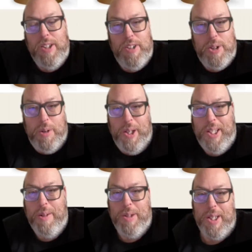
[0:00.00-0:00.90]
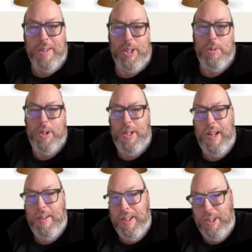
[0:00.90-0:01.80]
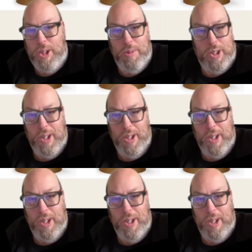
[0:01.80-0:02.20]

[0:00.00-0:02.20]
the original idea was that she was